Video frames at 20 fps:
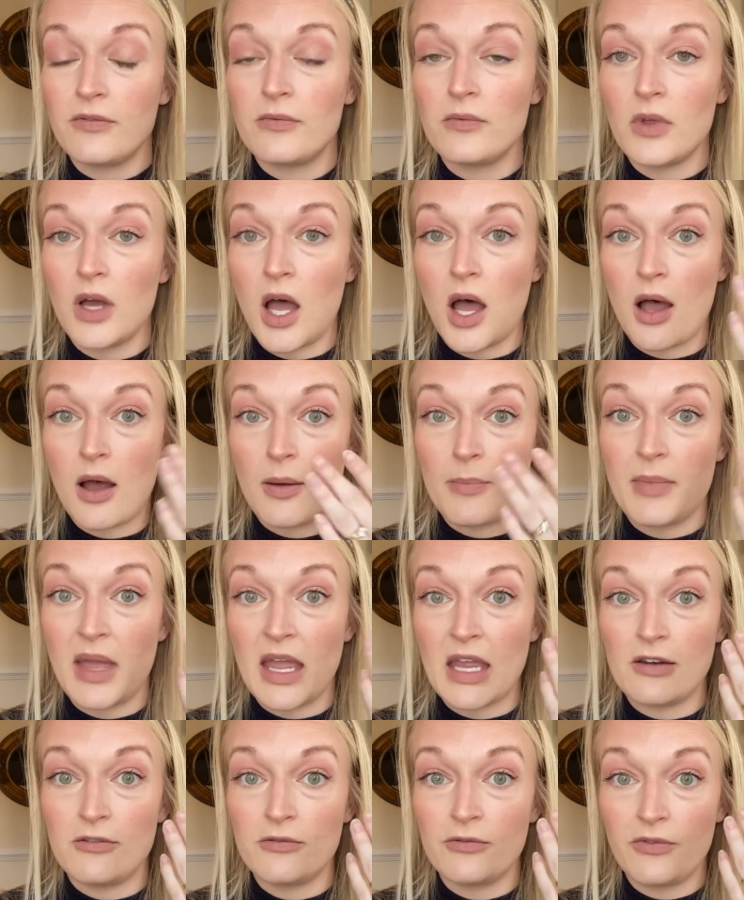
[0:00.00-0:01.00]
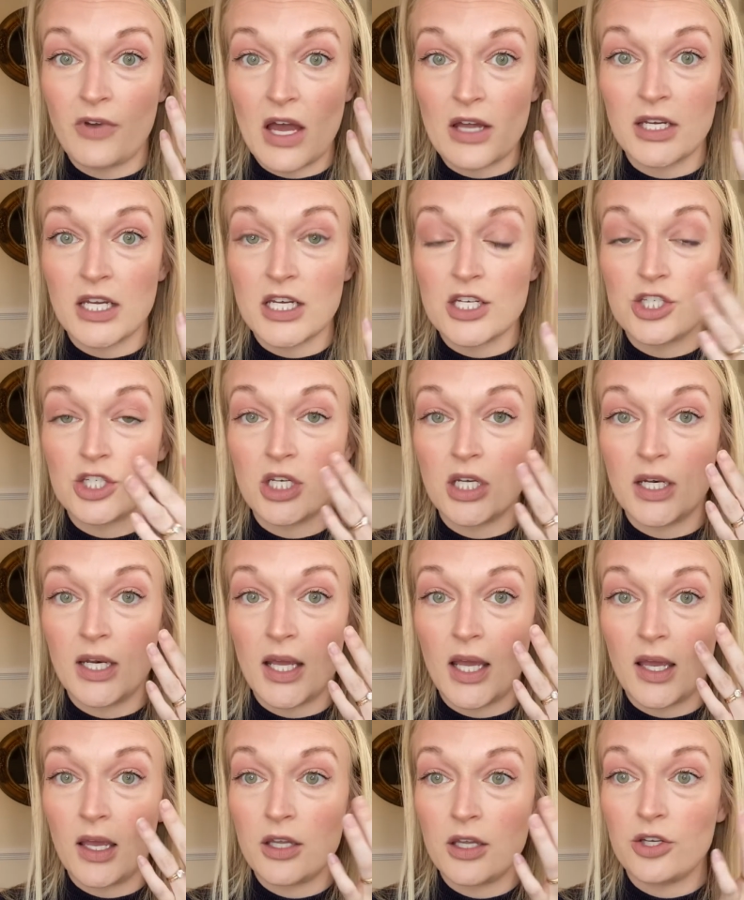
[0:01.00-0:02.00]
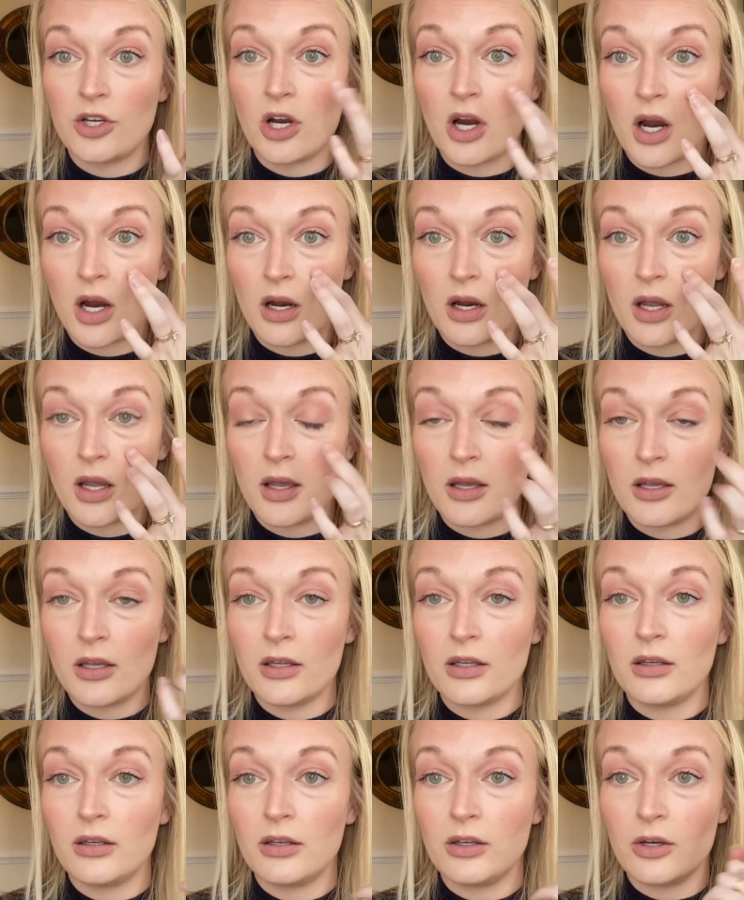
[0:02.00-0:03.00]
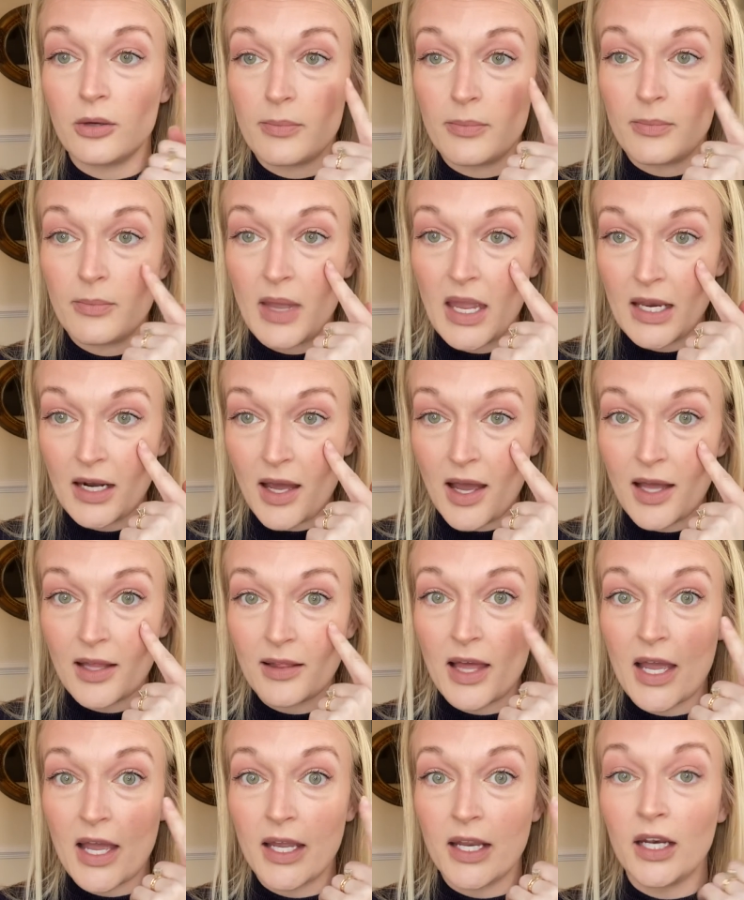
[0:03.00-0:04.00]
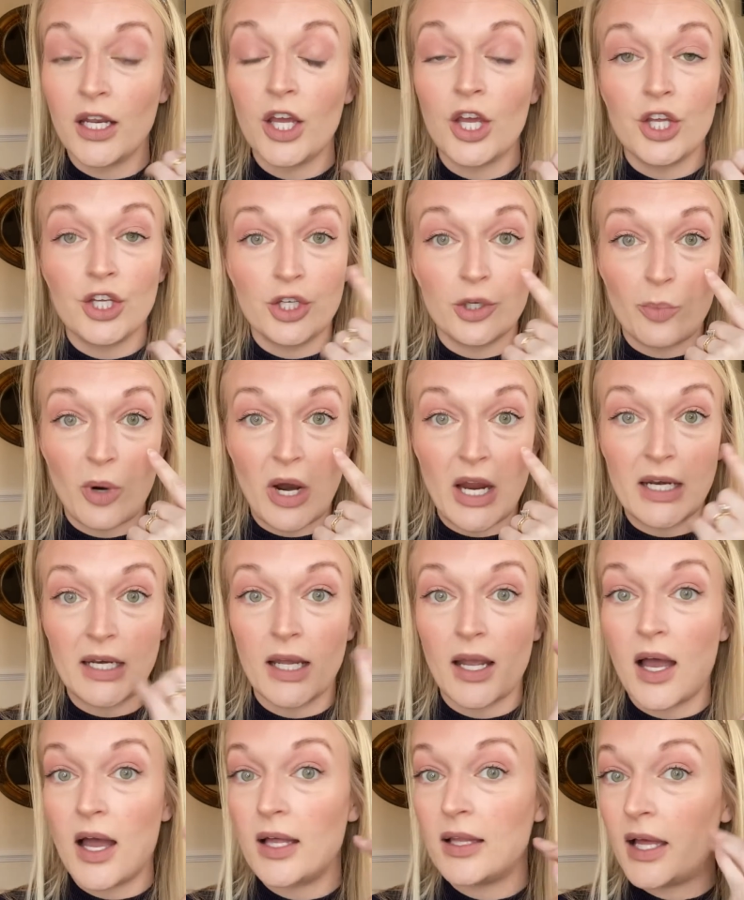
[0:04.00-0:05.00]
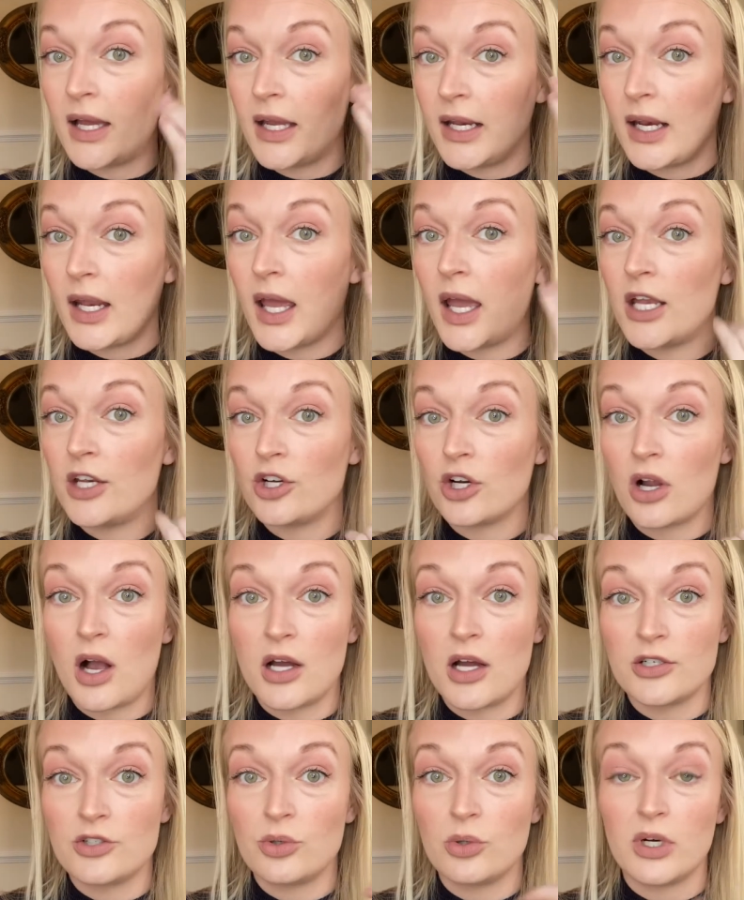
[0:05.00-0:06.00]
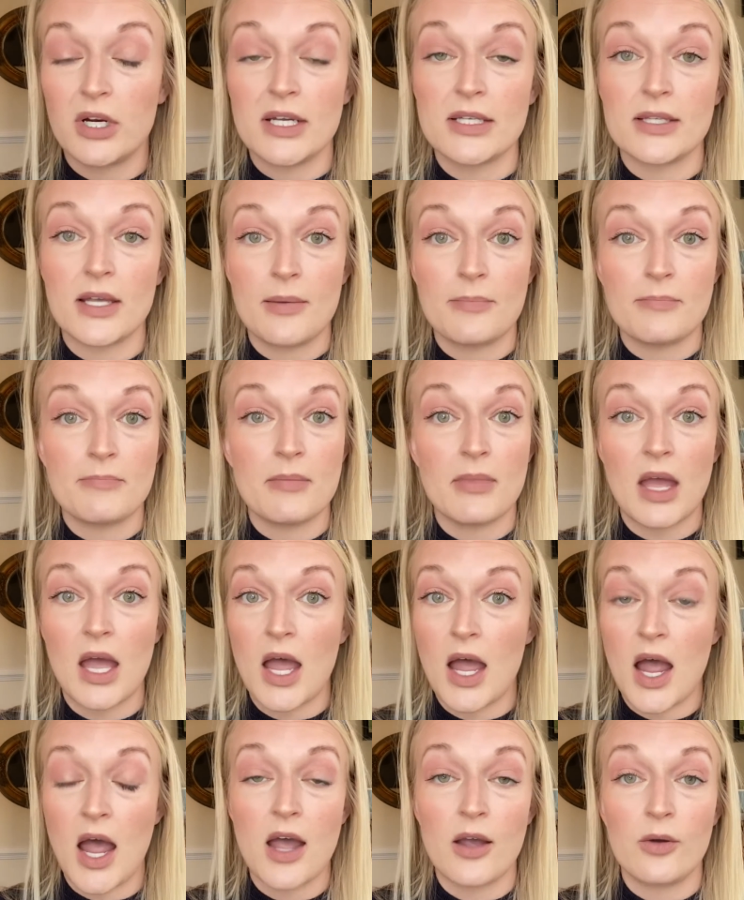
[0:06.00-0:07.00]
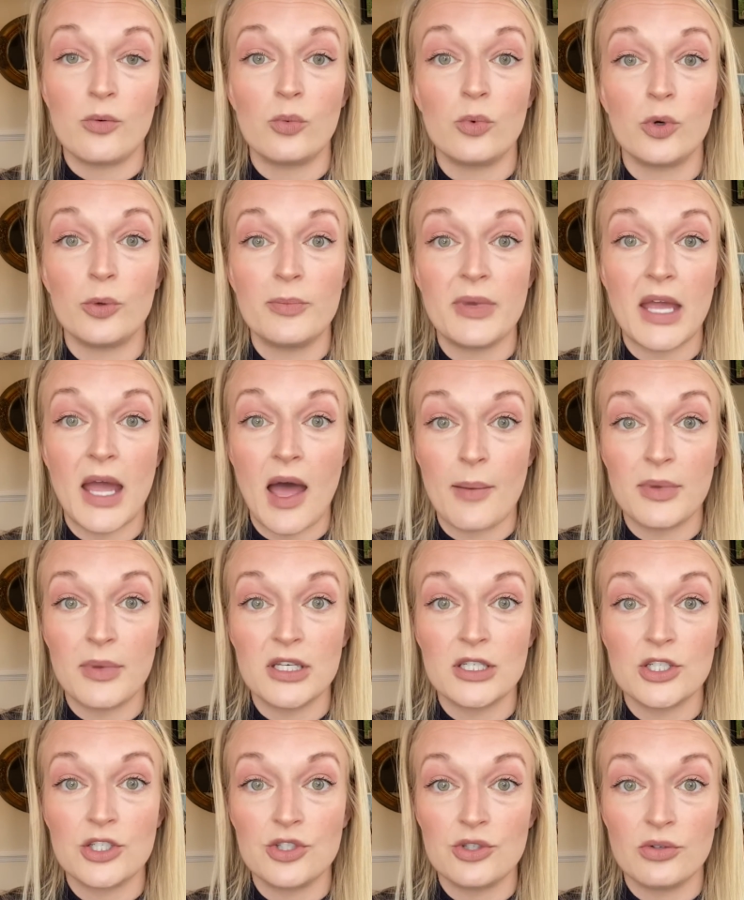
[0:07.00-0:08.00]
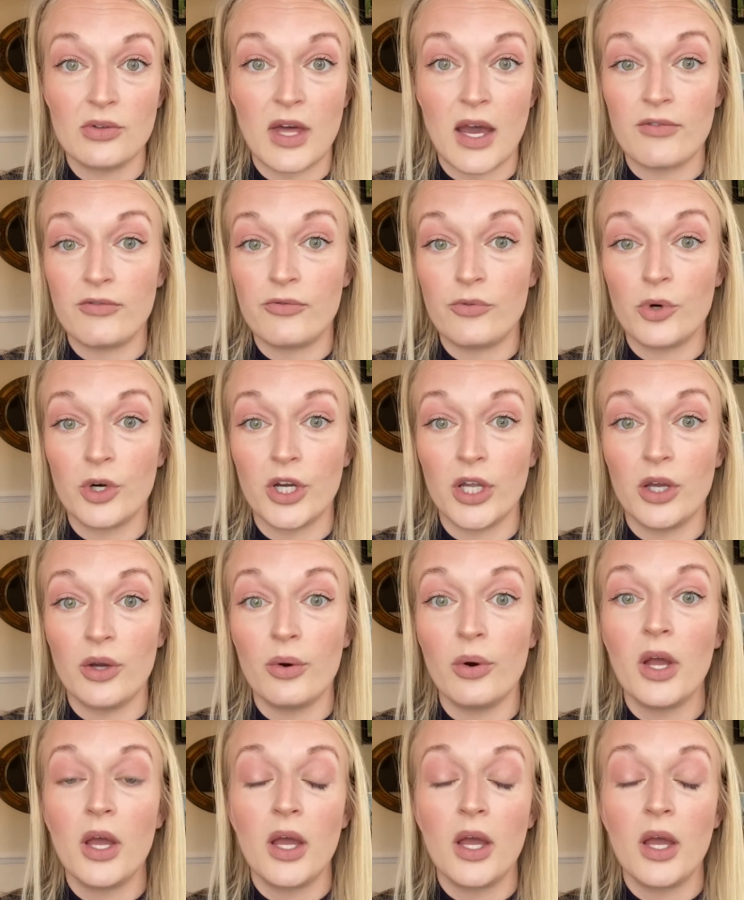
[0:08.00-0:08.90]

main foundation, your main highlight, your brightening highlight, and your contour is. I will be happy to do that for you.